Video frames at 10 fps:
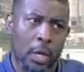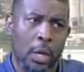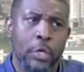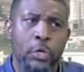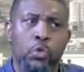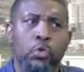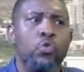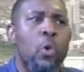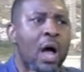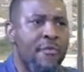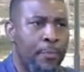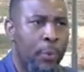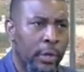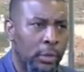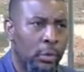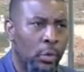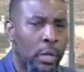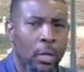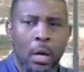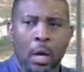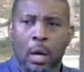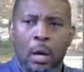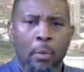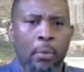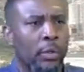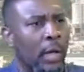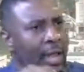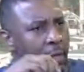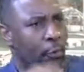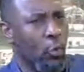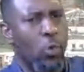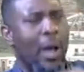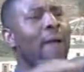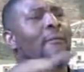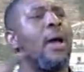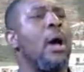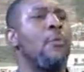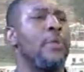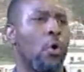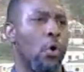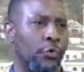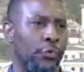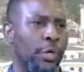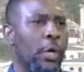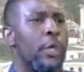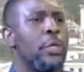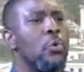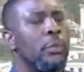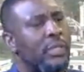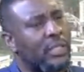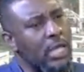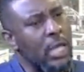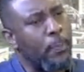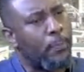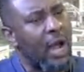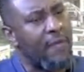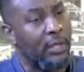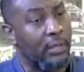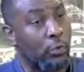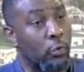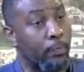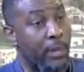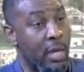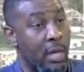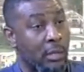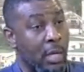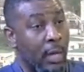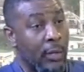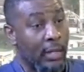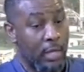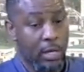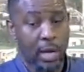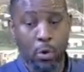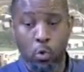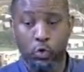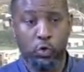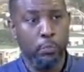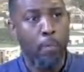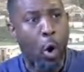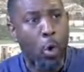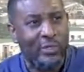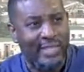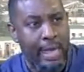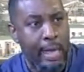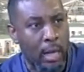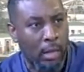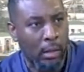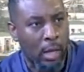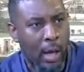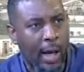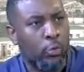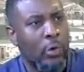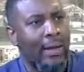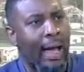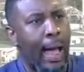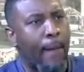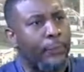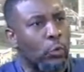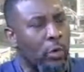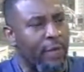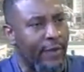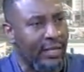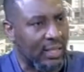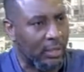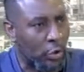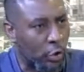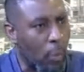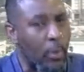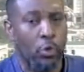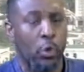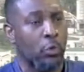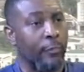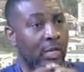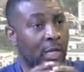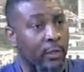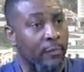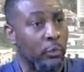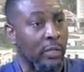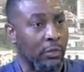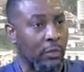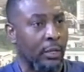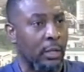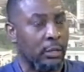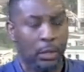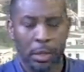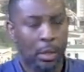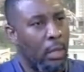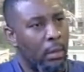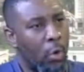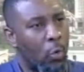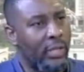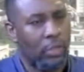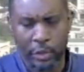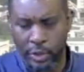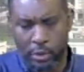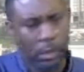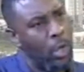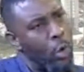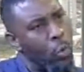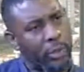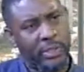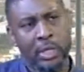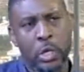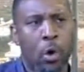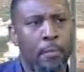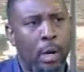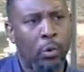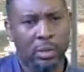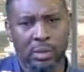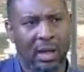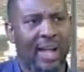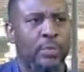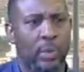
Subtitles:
you do have a point. Okay, and if you look around the country, you will see private sector players that in their own small scale are doing an absolutely fantastic job when it talks about deliverables and stuff like that. But question is, what is the number? What is the catchment